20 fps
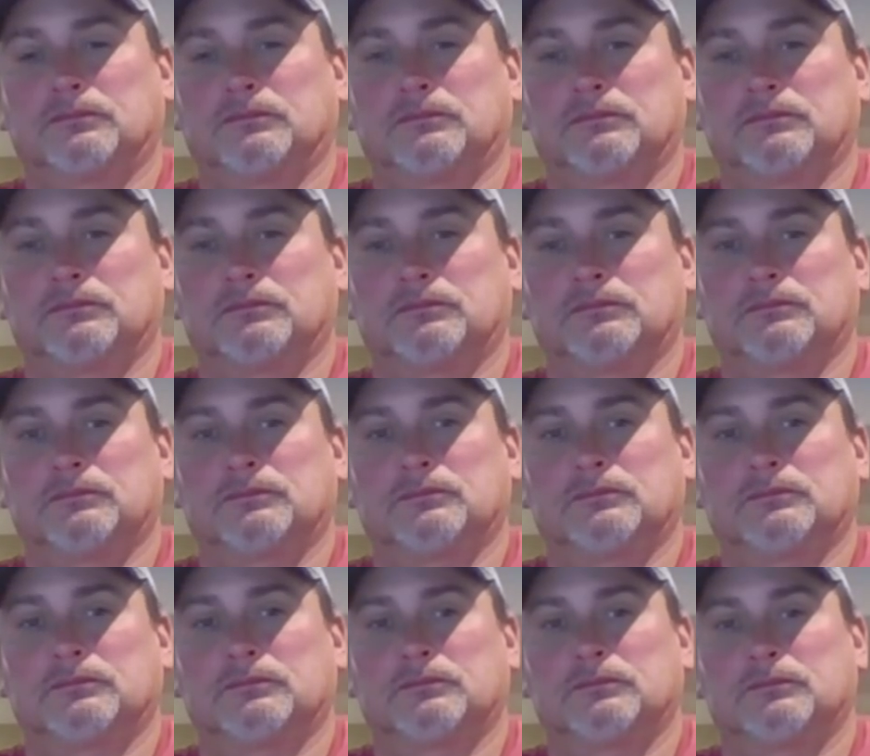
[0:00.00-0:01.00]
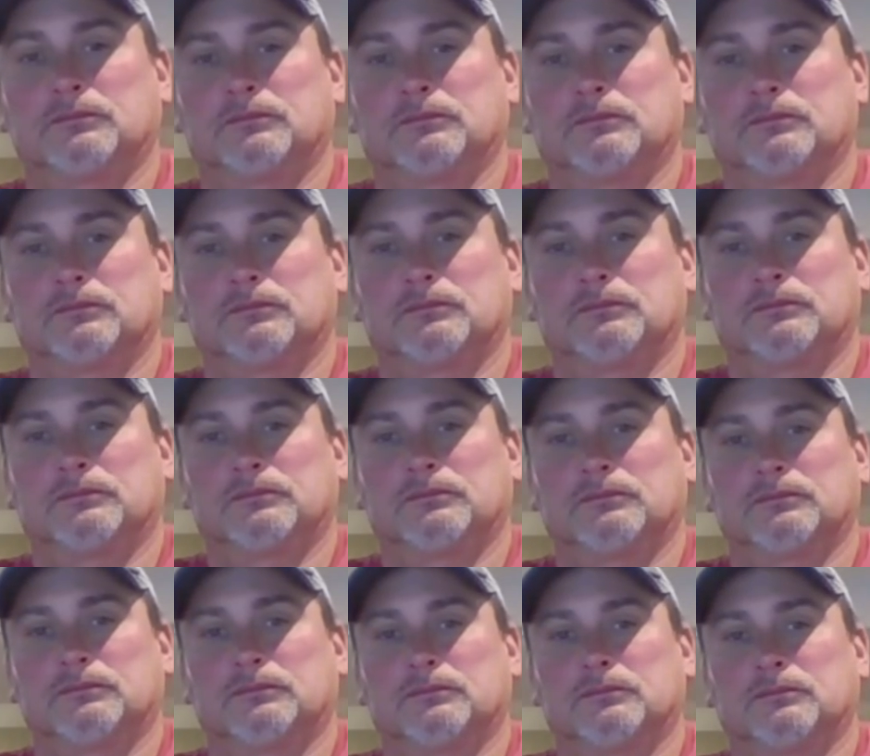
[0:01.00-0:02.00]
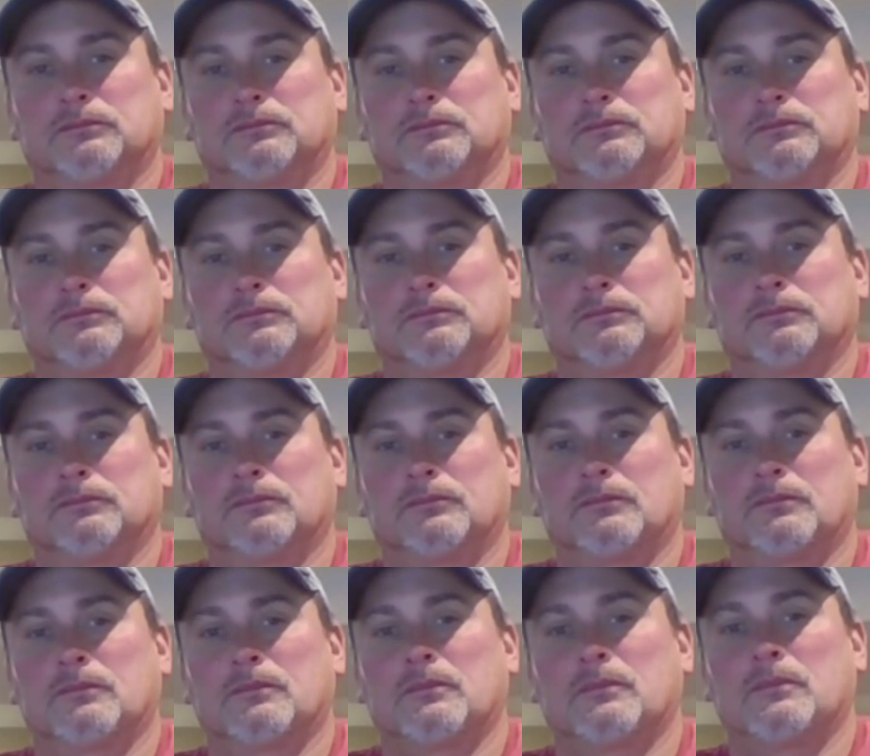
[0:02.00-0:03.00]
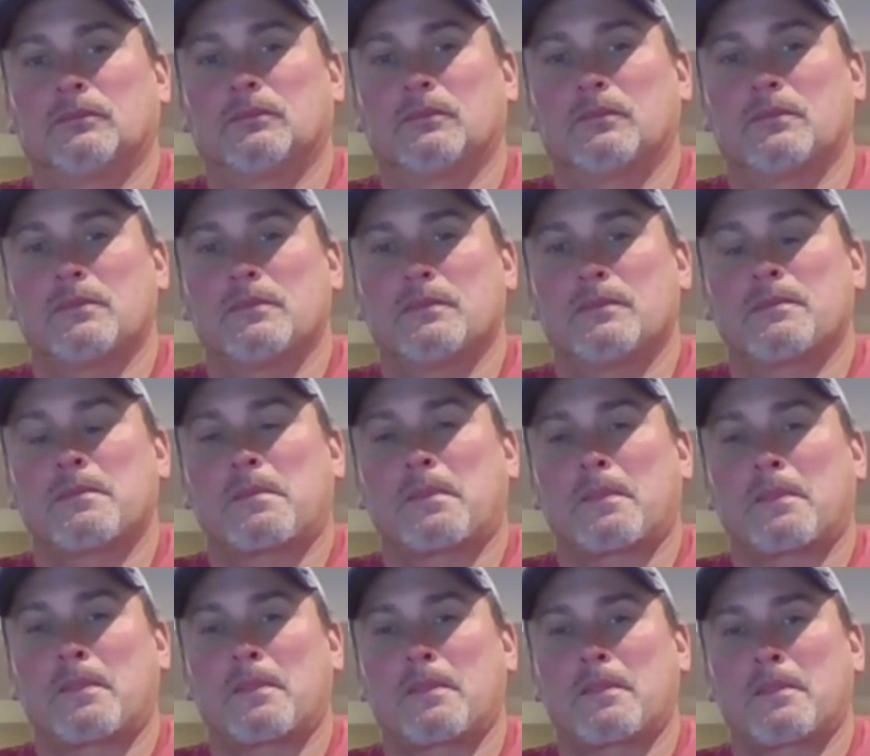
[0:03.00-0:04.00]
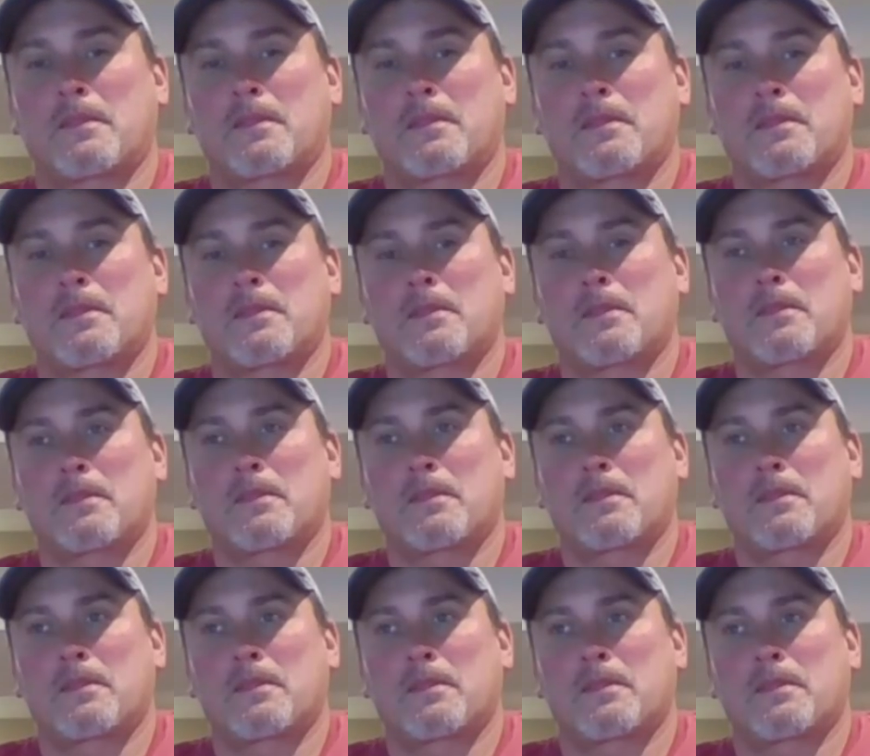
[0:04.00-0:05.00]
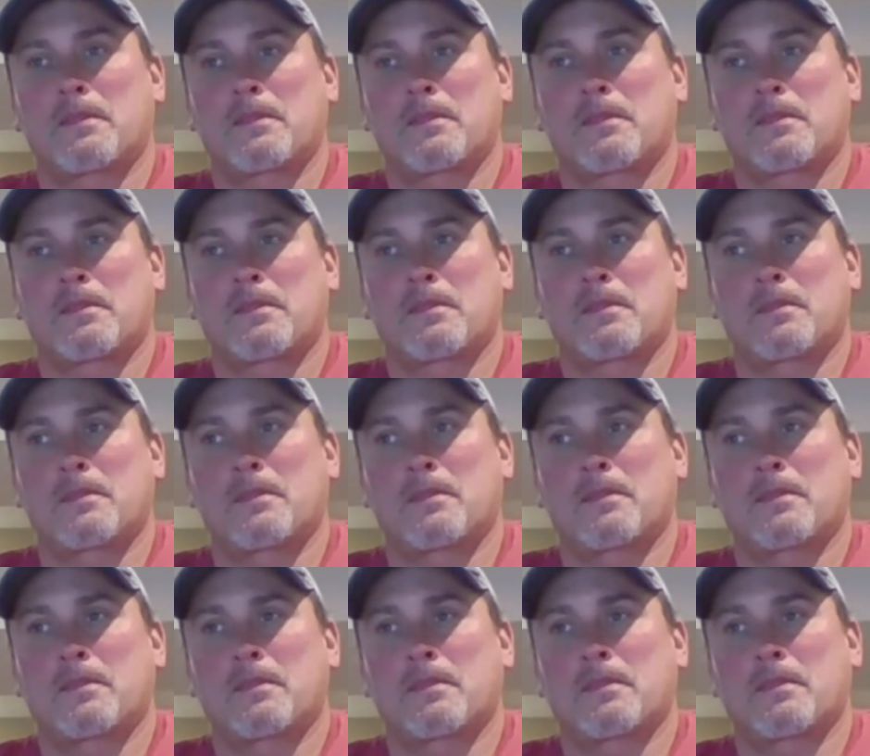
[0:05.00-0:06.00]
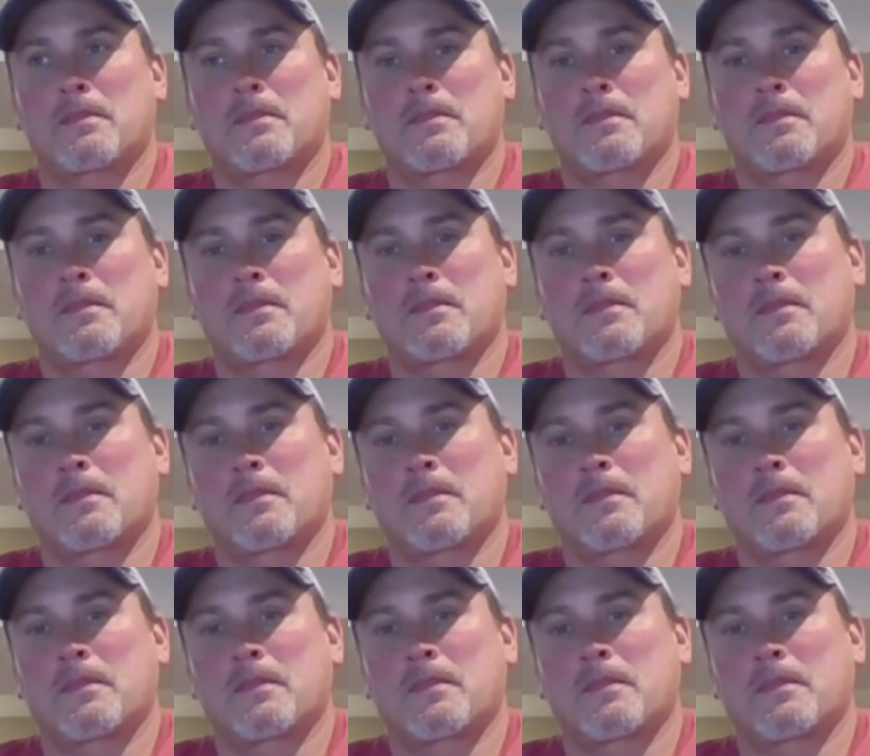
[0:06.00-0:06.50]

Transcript: [no speech]